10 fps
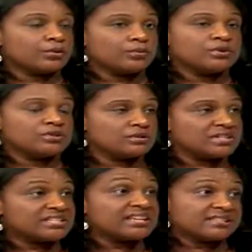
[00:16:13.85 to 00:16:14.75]
we would do
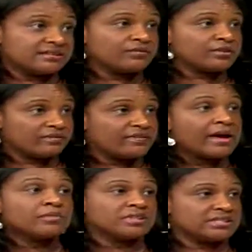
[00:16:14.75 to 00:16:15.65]
the testing for the
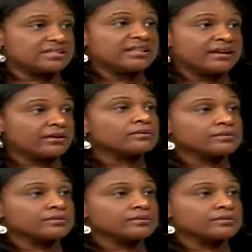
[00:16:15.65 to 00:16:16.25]
families there.